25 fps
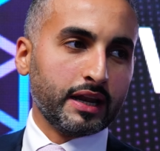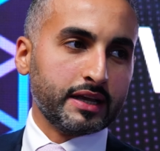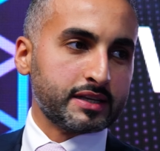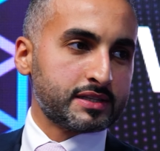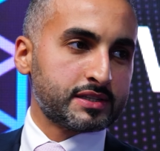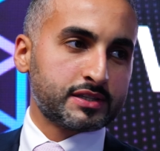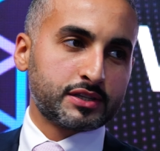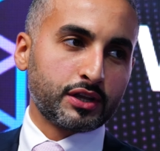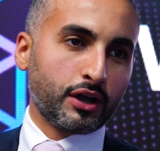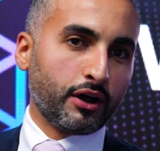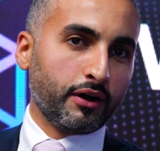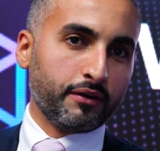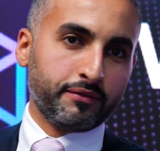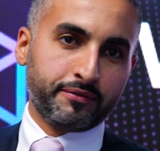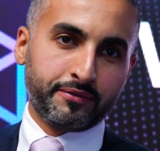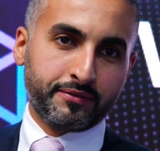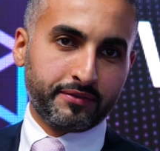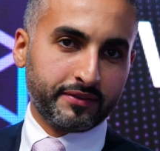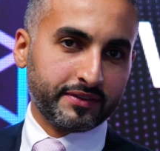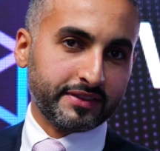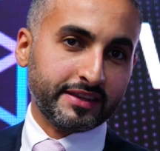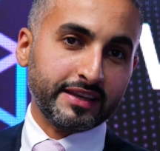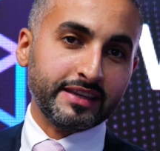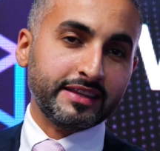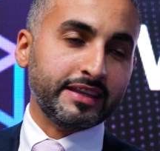list of
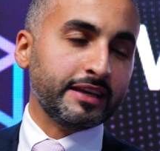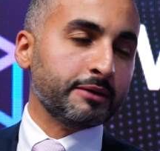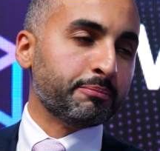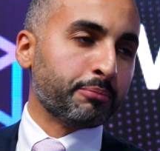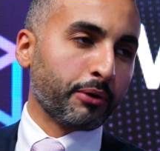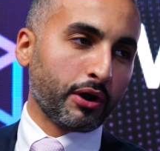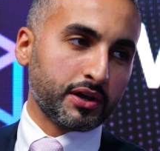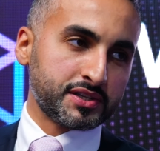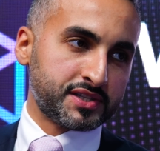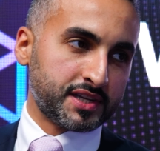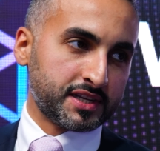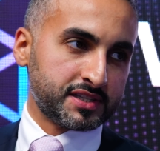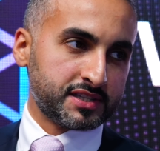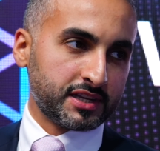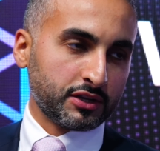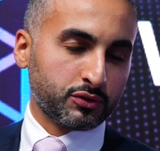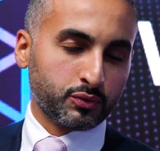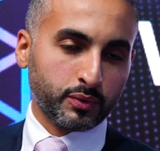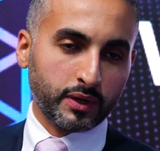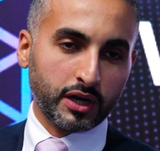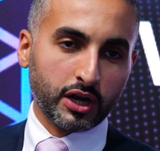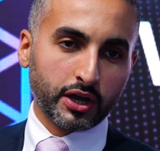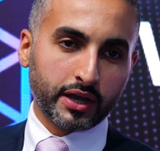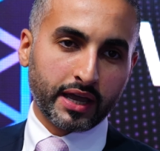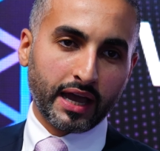DD process that
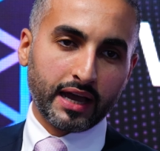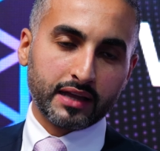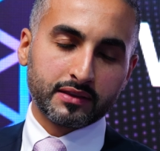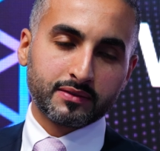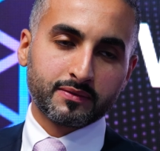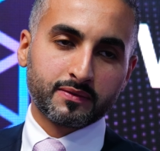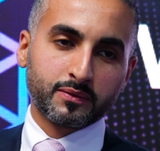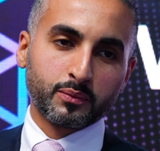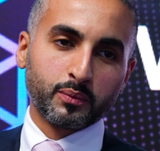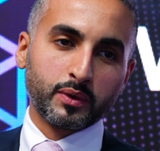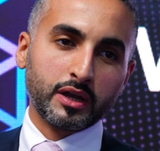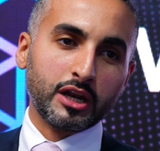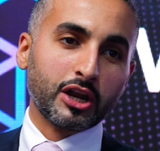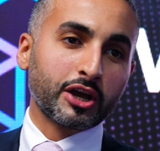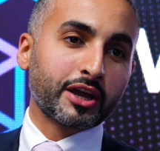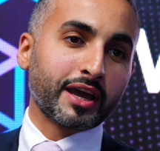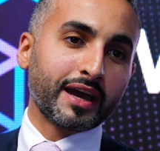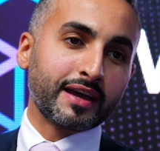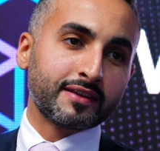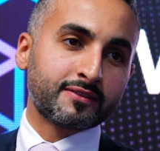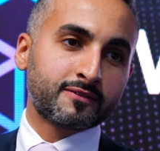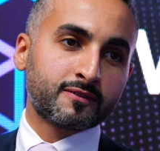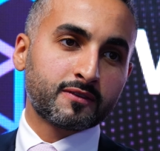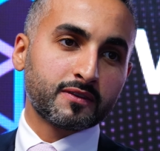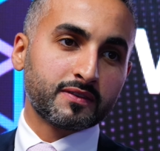we look at. We look
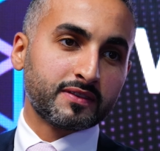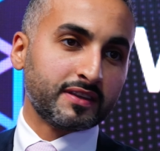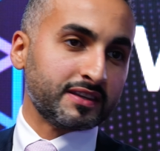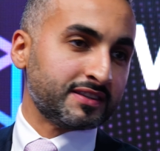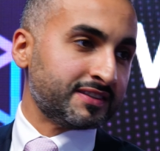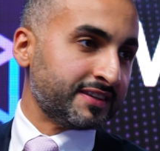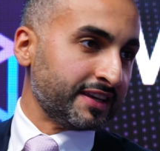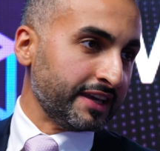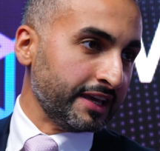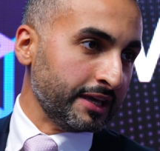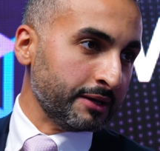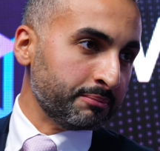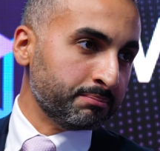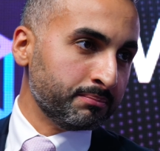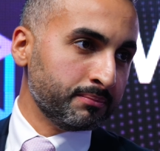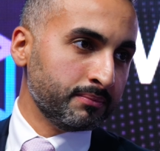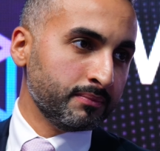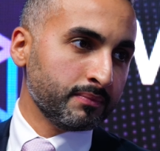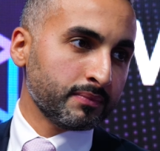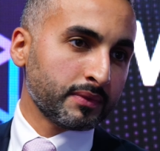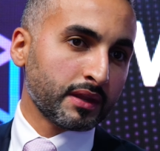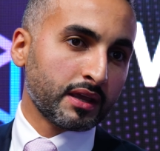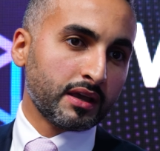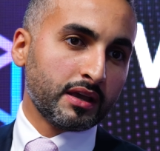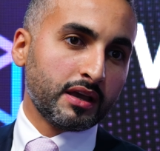at the team,
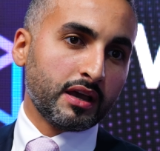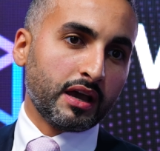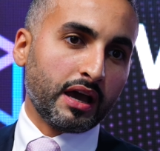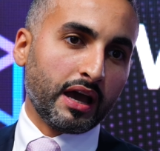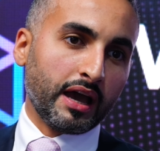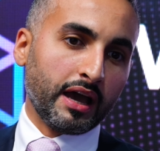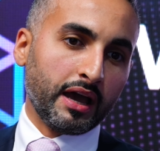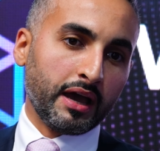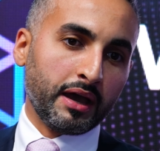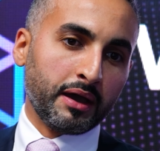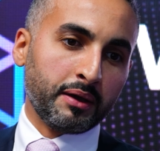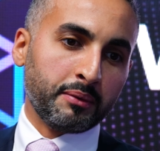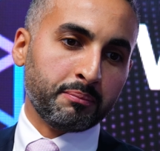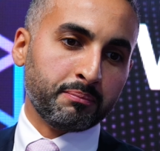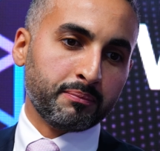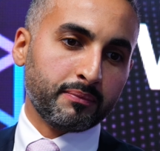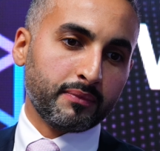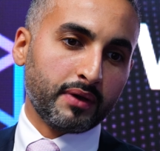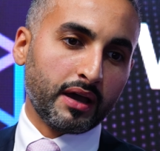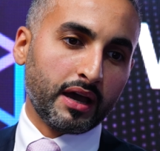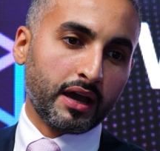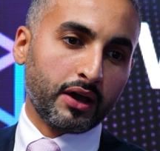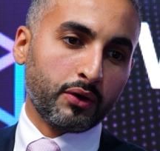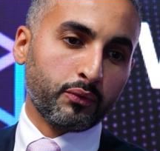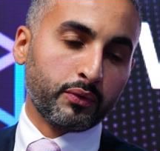
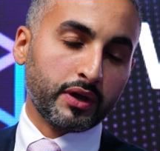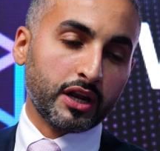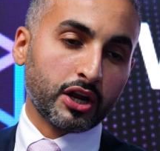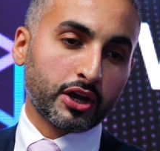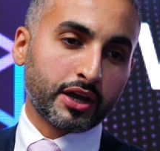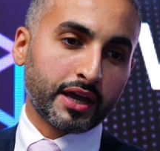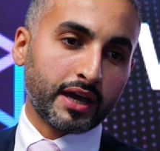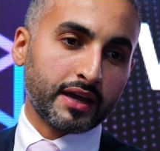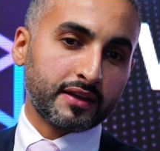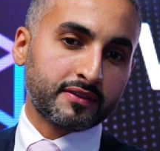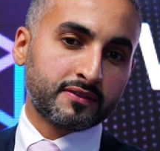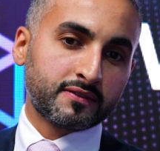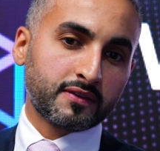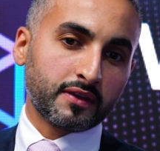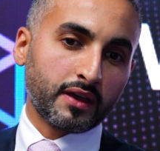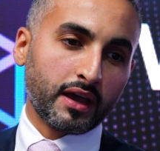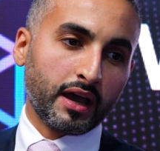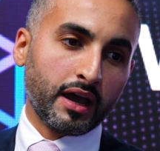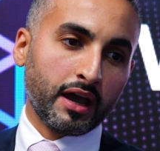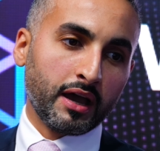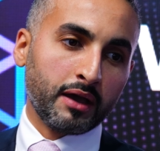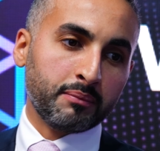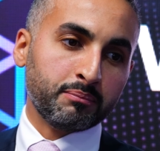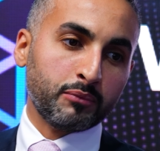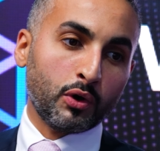um, uh, we look at
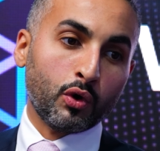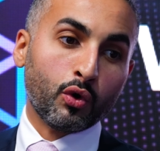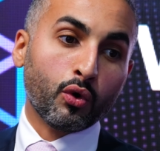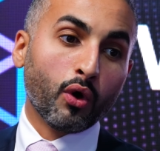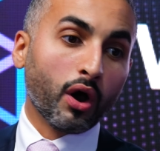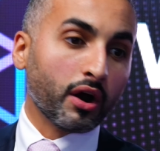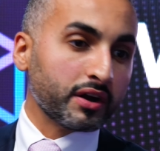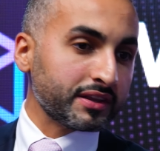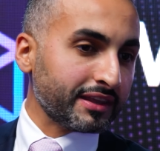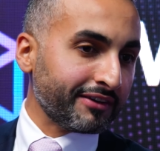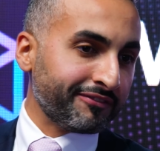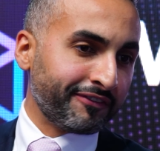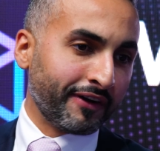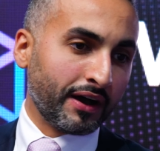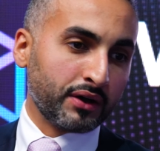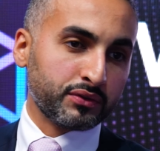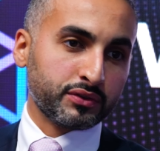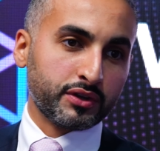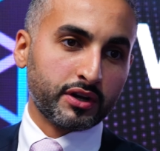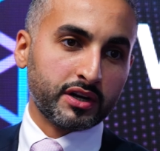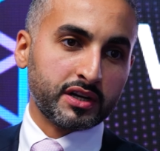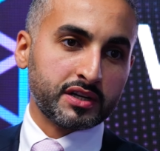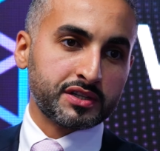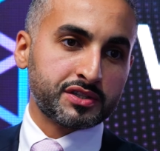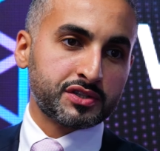um, who are the
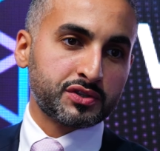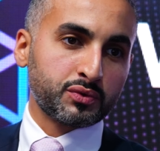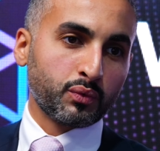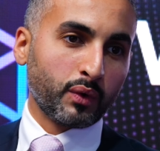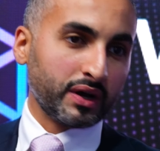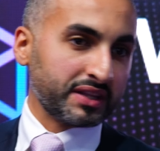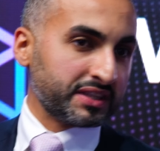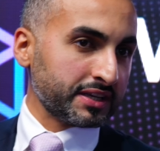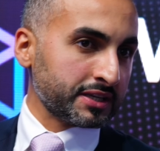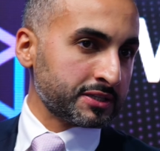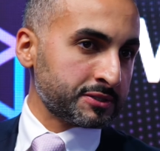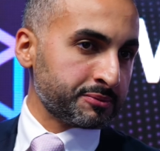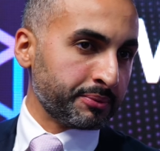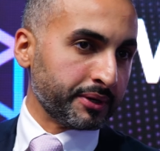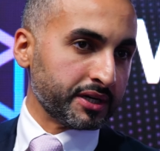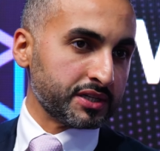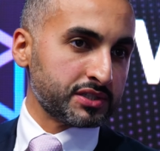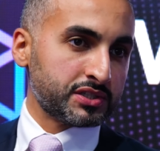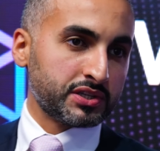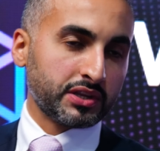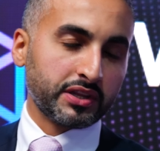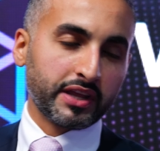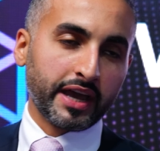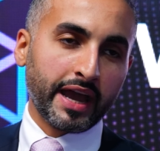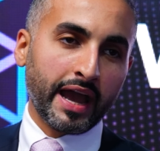founders, what
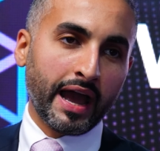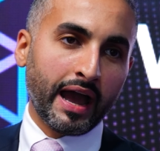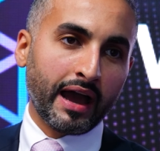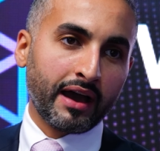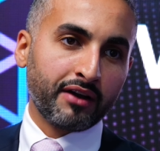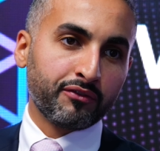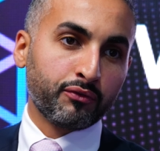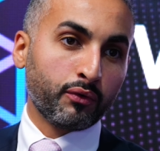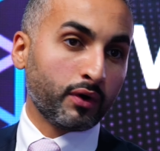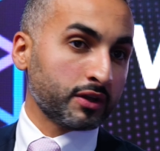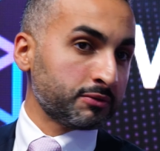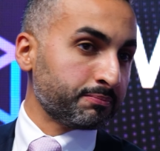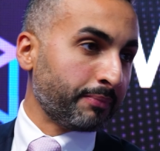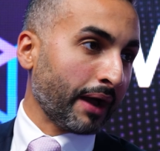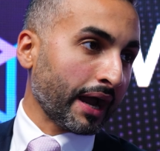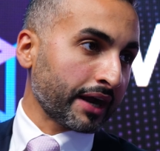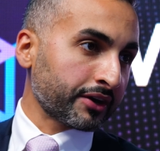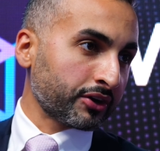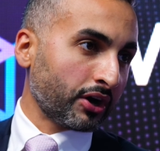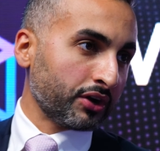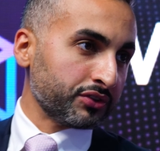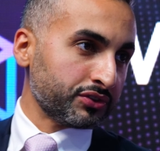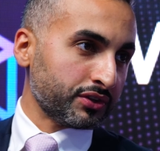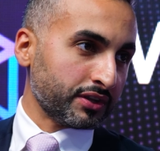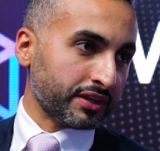experience do they have, what
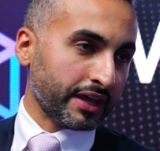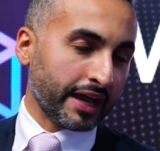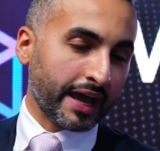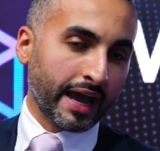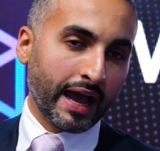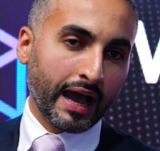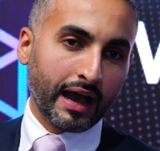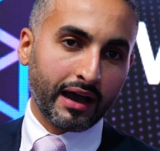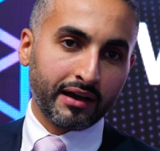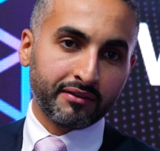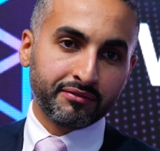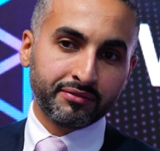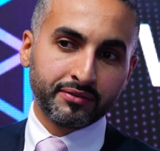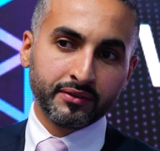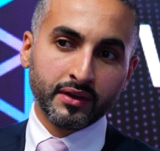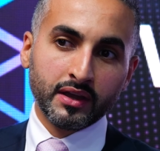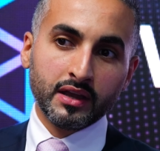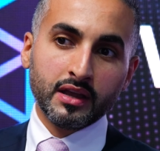background do they have,